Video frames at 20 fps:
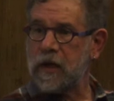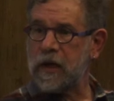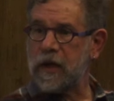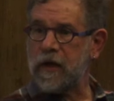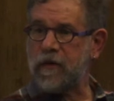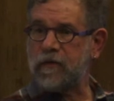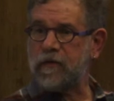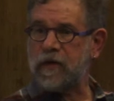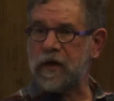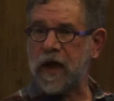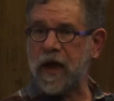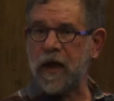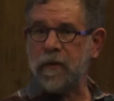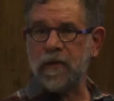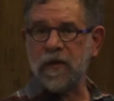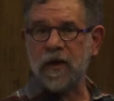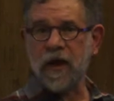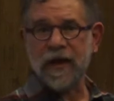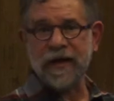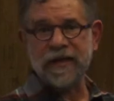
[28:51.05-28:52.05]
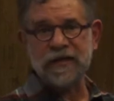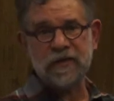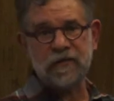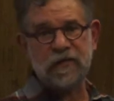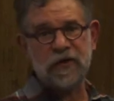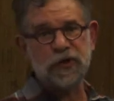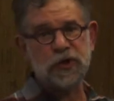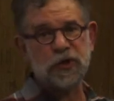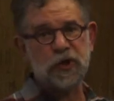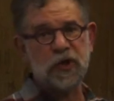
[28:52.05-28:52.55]
If the API is
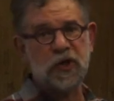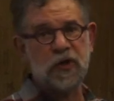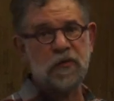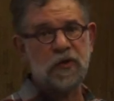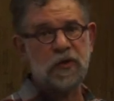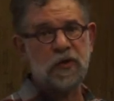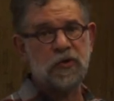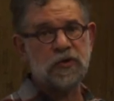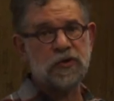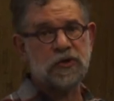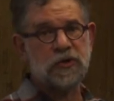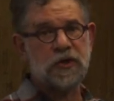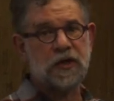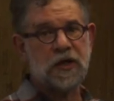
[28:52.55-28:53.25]
eventually going to be used